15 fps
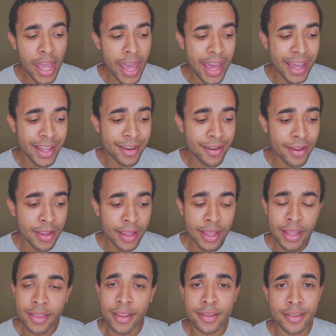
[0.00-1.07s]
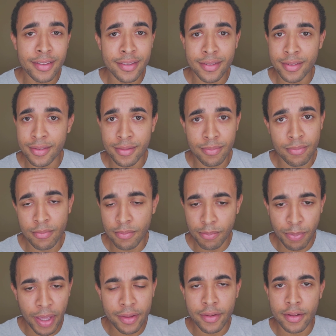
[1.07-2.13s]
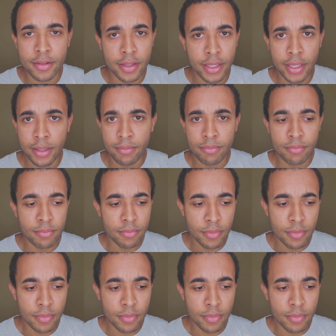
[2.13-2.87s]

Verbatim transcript: And this is basically,